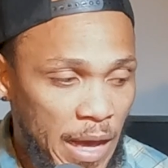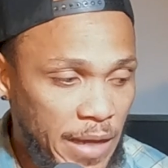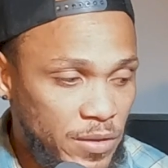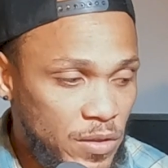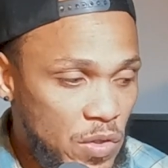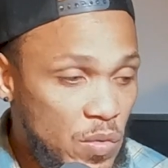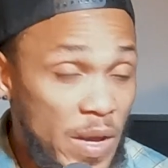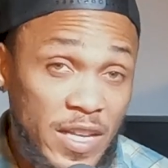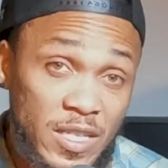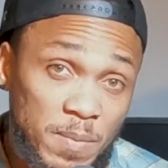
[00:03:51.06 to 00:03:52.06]
and
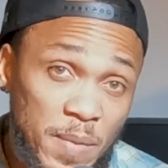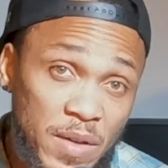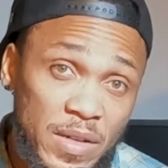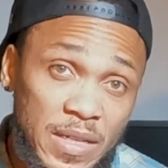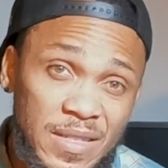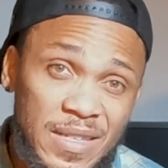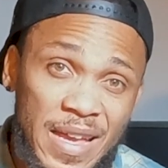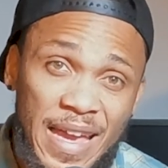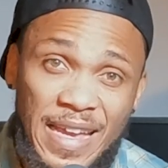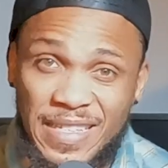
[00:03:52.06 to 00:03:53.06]
two, experience
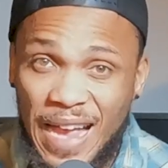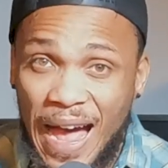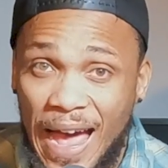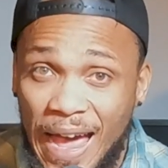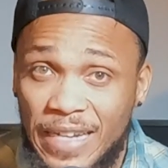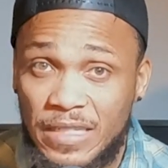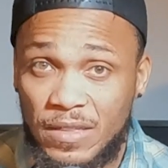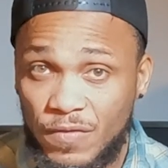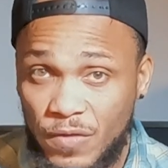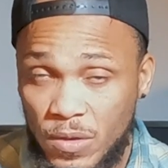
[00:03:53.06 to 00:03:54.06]
is
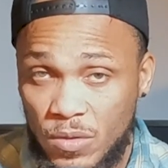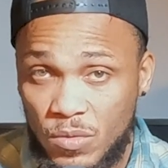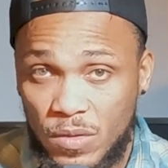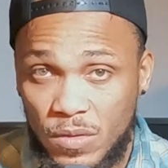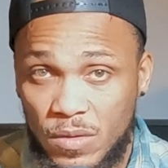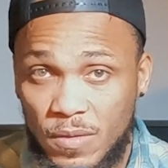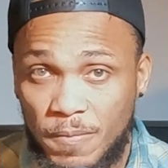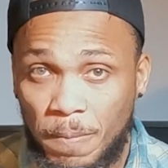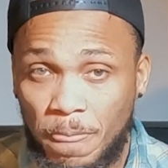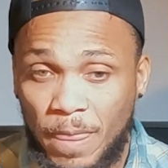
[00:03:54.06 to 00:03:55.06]
heightened for users.
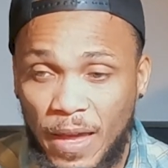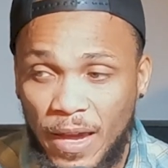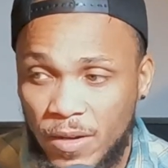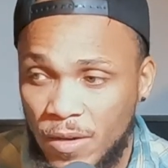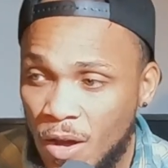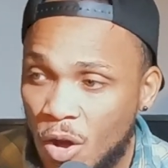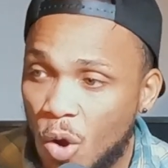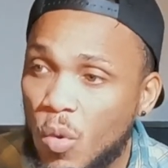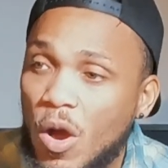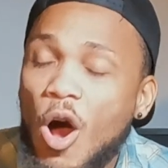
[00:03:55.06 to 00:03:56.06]
And
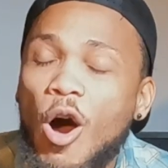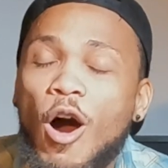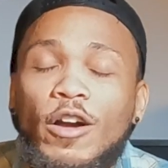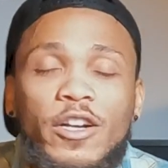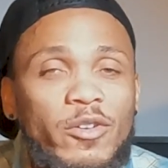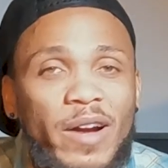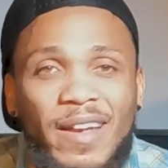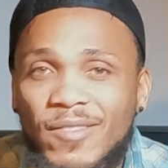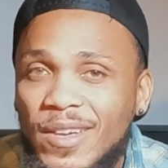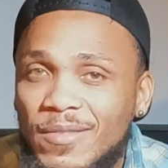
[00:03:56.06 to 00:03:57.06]
we're all
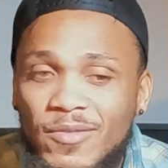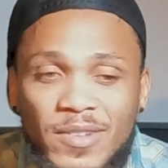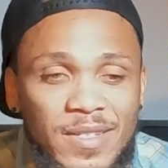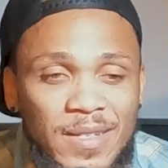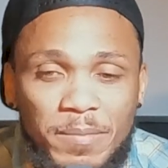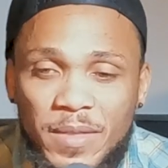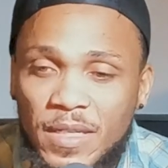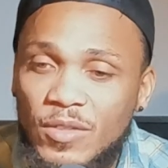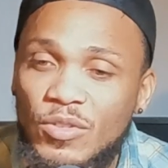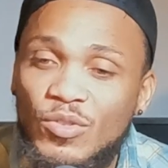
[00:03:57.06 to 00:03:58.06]
craving for
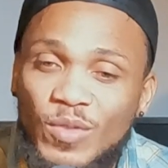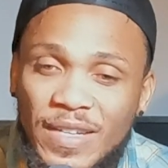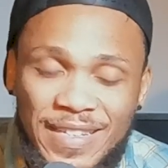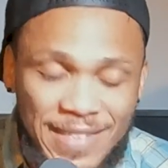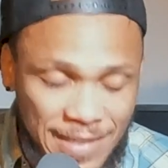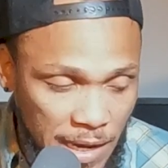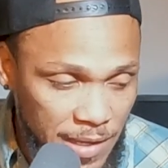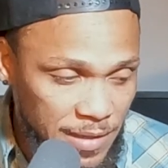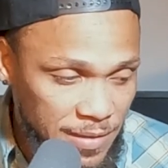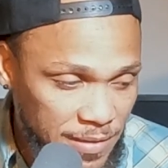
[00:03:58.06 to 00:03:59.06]
something new and
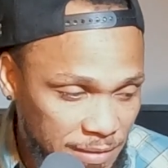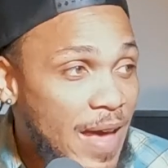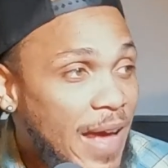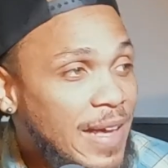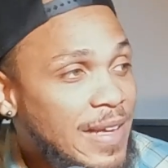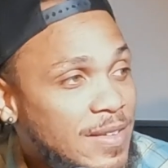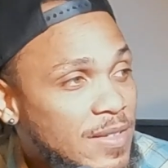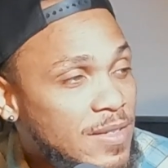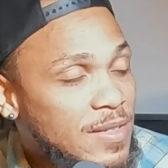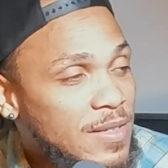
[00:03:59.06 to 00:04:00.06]
exciting. That
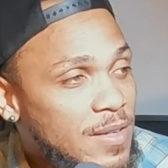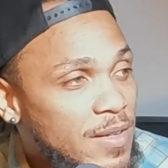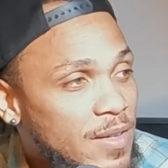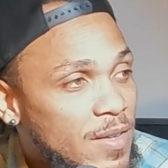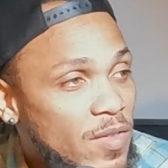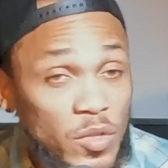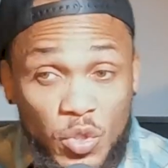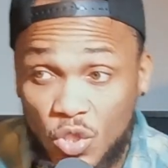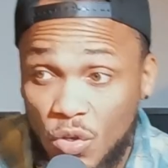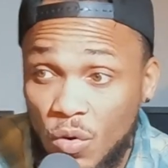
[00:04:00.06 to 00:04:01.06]
is the
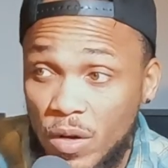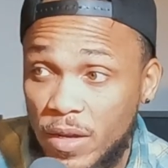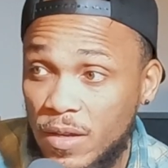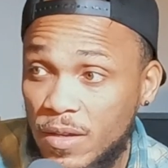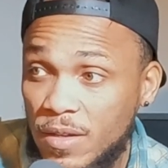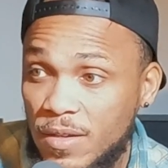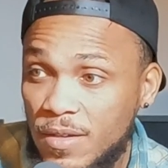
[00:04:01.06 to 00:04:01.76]
joy